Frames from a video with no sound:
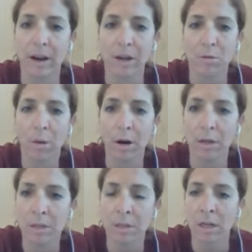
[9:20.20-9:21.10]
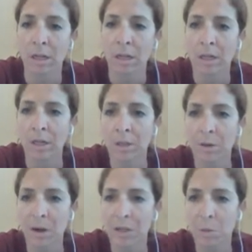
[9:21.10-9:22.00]
value bars.
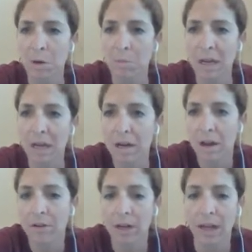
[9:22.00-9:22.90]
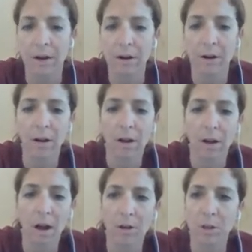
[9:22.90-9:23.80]
So I just want to pick another letter.
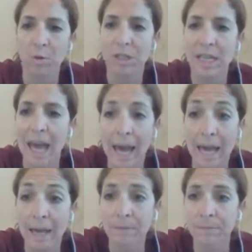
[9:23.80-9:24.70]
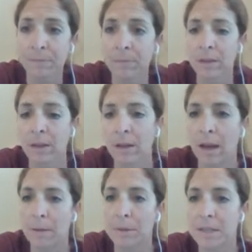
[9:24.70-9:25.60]
I'll use k.
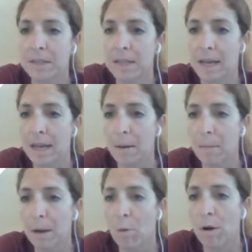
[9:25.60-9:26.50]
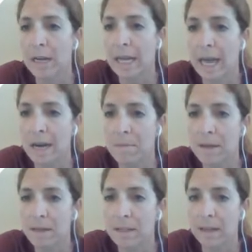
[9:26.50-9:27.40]
I'm going to say, yep, I want k to
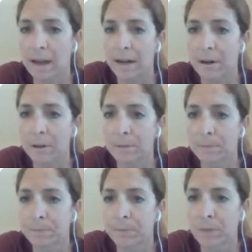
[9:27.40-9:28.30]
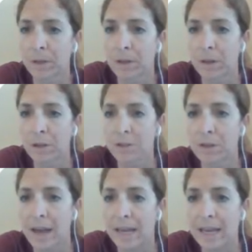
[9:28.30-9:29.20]
be a slider so
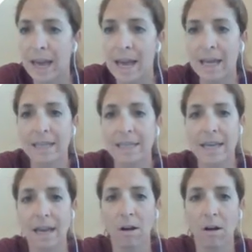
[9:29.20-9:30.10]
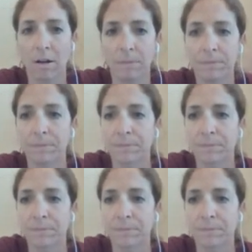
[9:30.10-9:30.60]
that k can take on